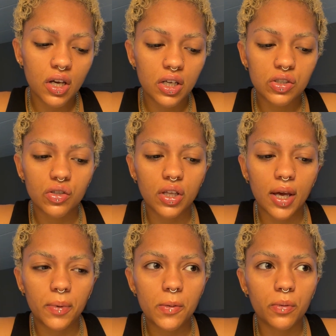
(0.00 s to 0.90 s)
so
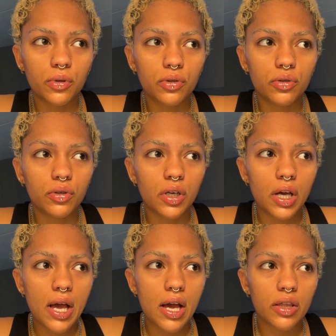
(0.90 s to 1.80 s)
that people
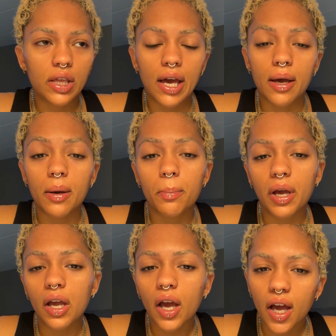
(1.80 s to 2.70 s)
that
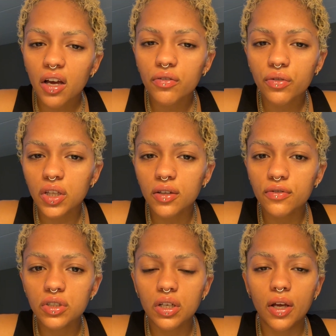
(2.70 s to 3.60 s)
may have lived